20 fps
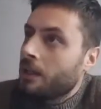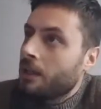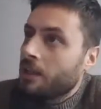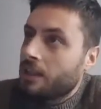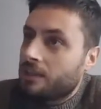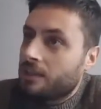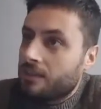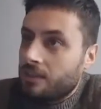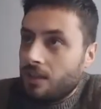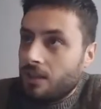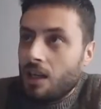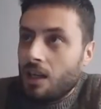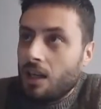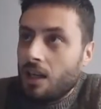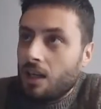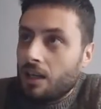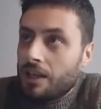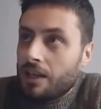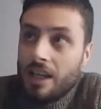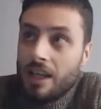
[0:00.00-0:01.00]
It
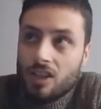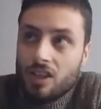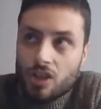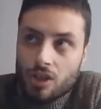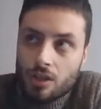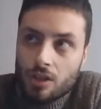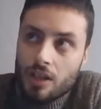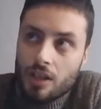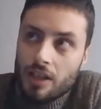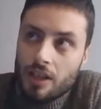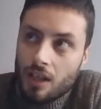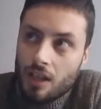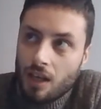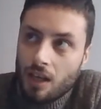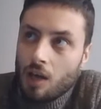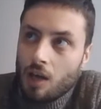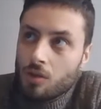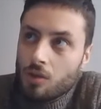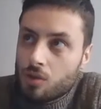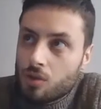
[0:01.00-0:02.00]
naturally
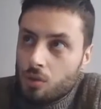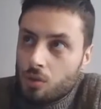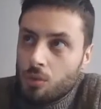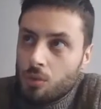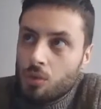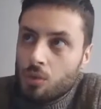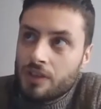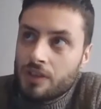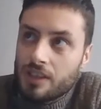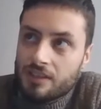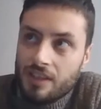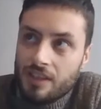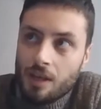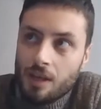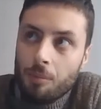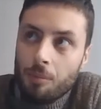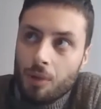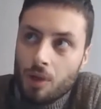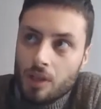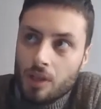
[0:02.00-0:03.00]
allows to move the
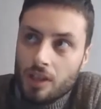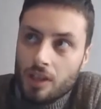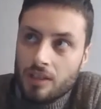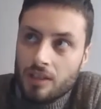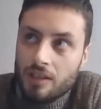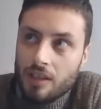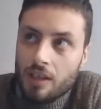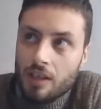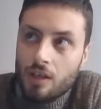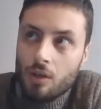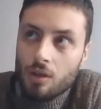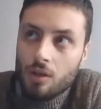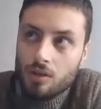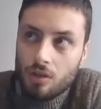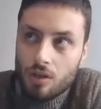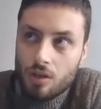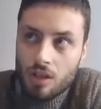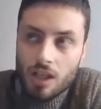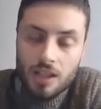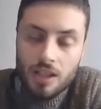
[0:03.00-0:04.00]
sample in the
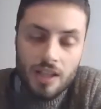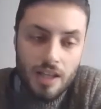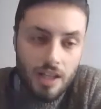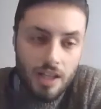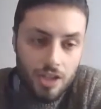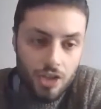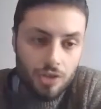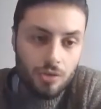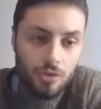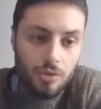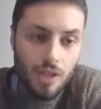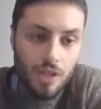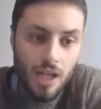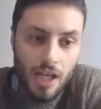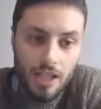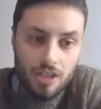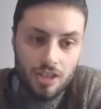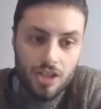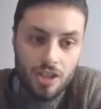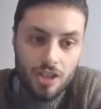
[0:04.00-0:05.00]
orthogonal direction to the
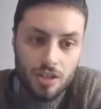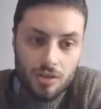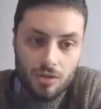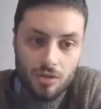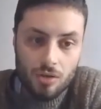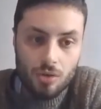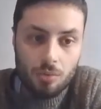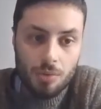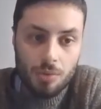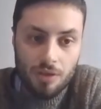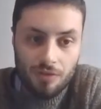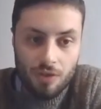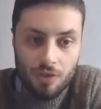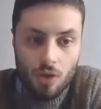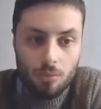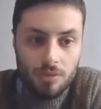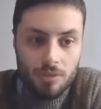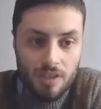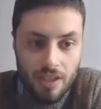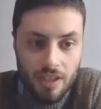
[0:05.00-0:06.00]
light sheet, so to
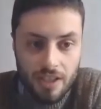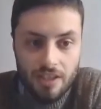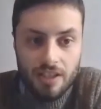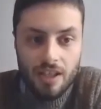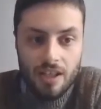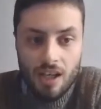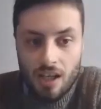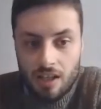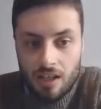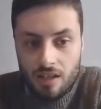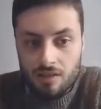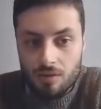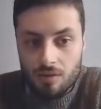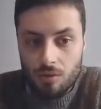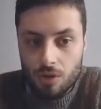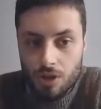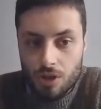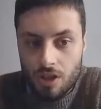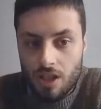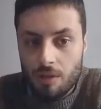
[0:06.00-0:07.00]
perform 3D
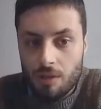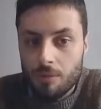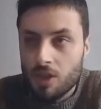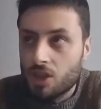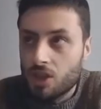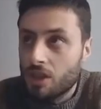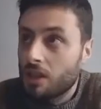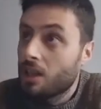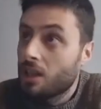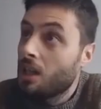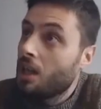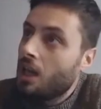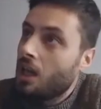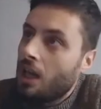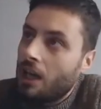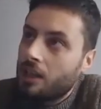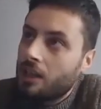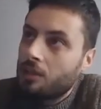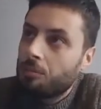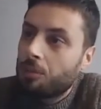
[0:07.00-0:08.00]
high-resolution imaging,
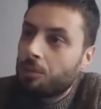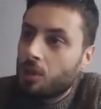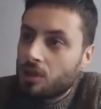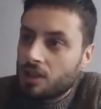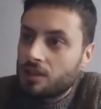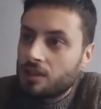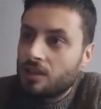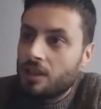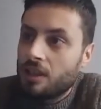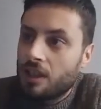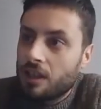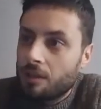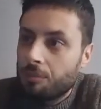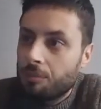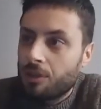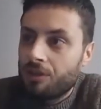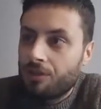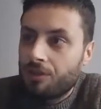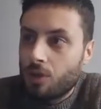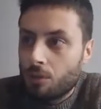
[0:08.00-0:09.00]
and importantly, can
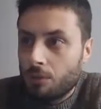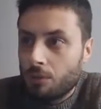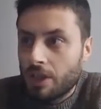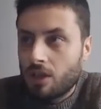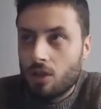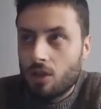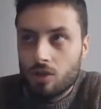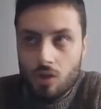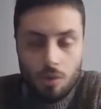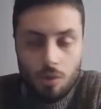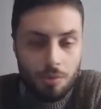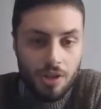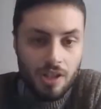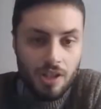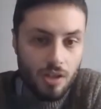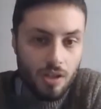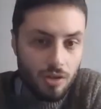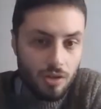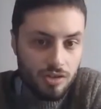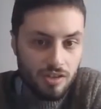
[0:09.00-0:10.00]
perform microscopy
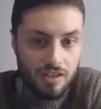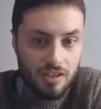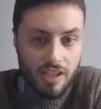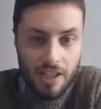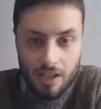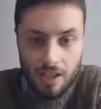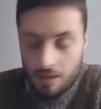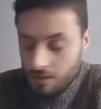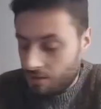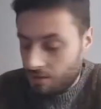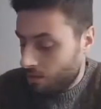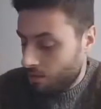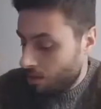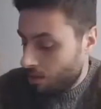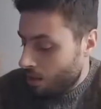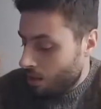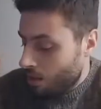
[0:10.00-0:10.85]
across scales.